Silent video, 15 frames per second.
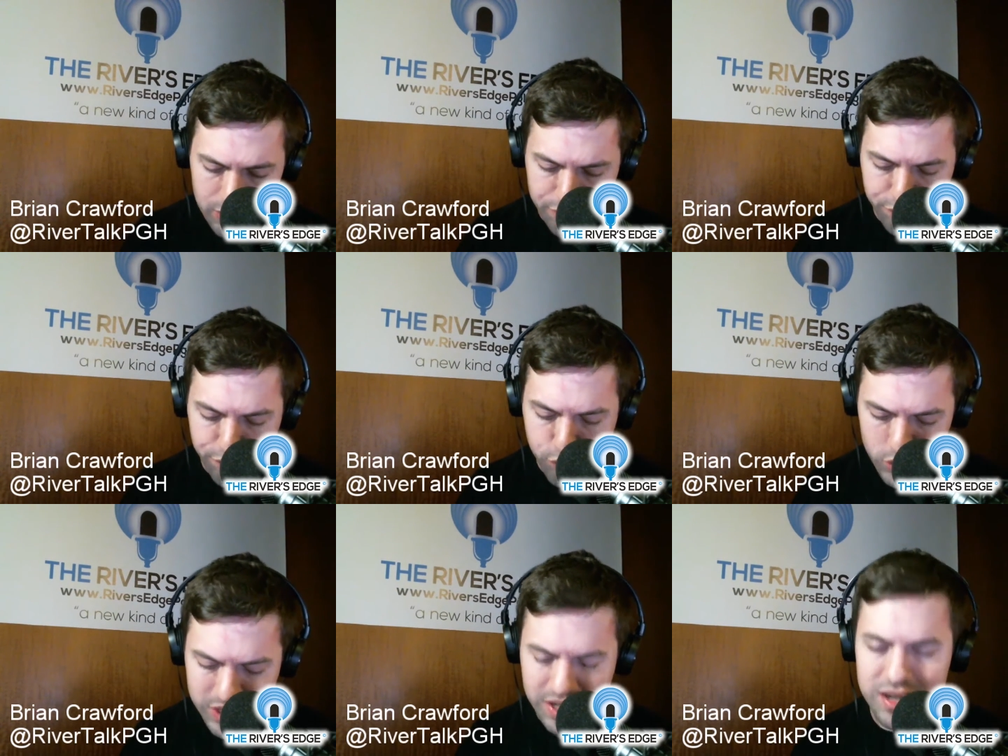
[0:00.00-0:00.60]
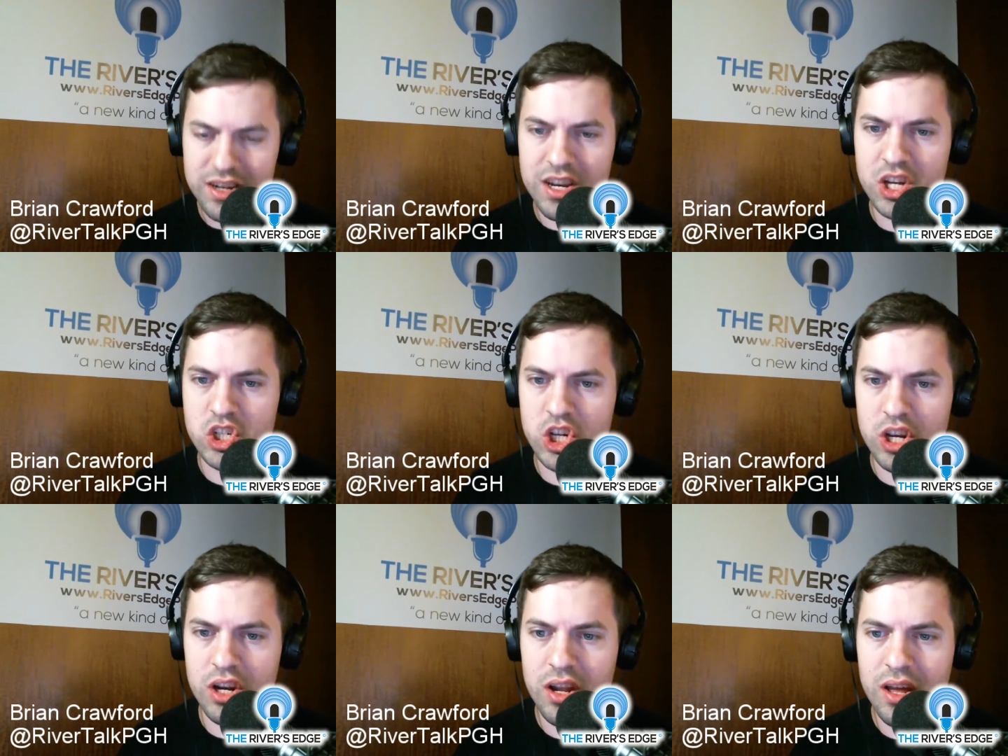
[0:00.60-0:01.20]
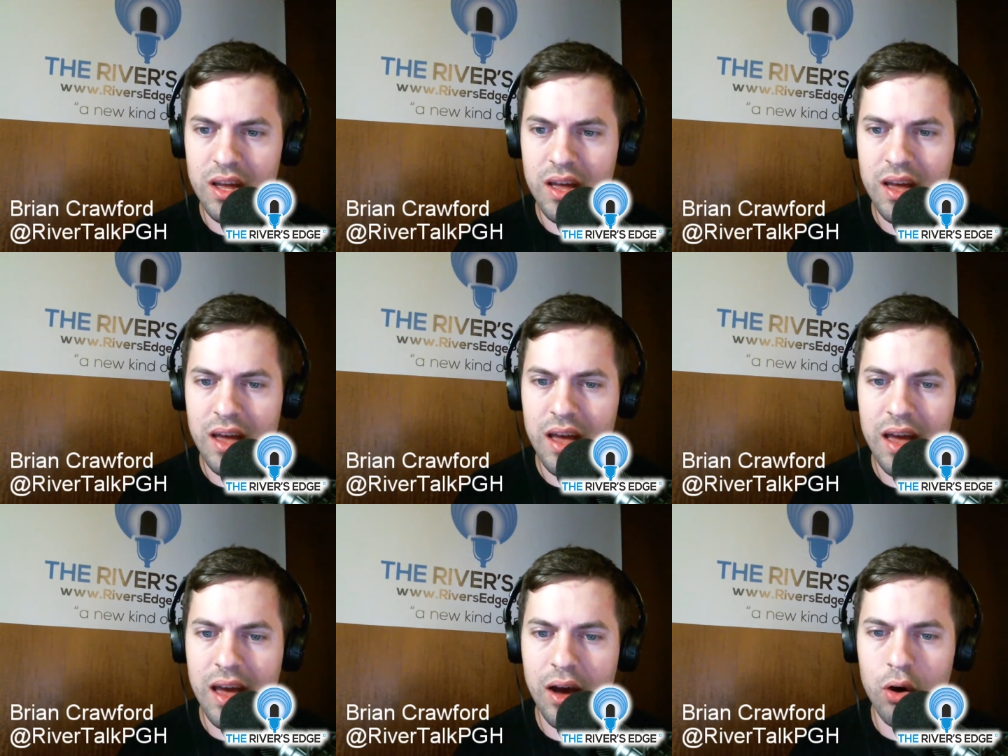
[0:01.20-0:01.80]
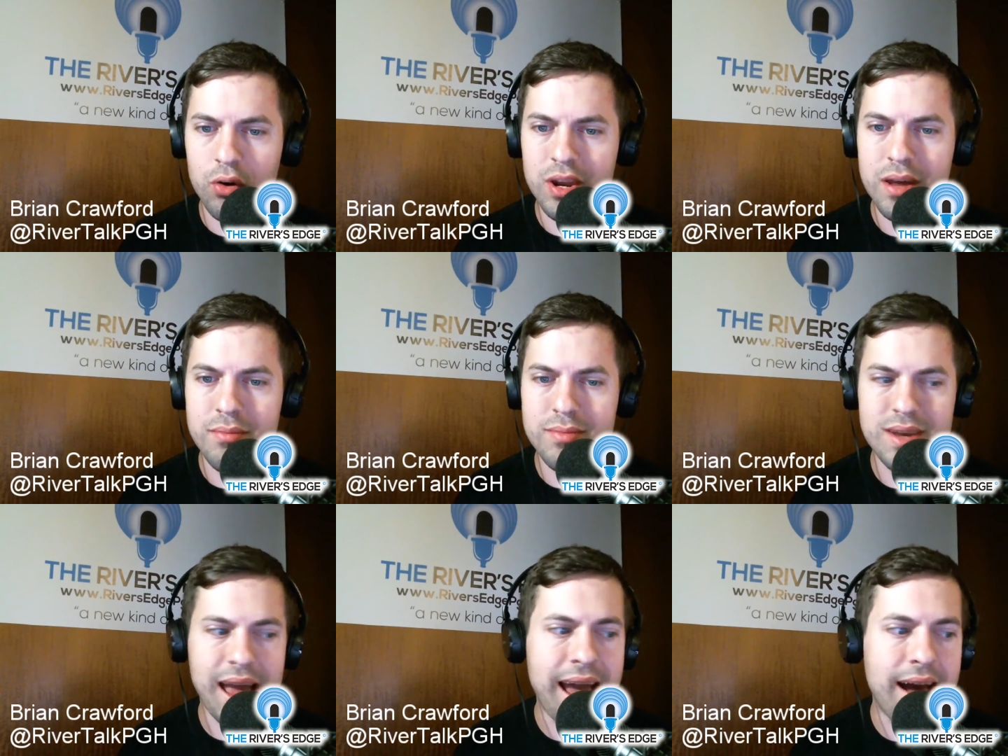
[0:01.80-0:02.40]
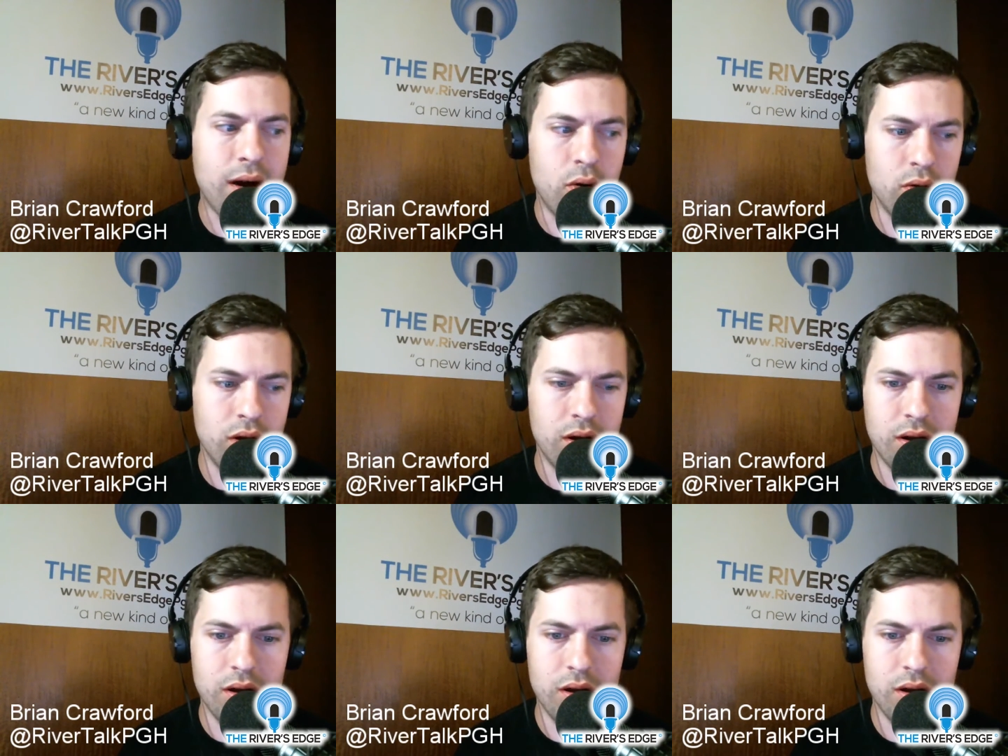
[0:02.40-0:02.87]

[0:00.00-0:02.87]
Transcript: foot condition held him down.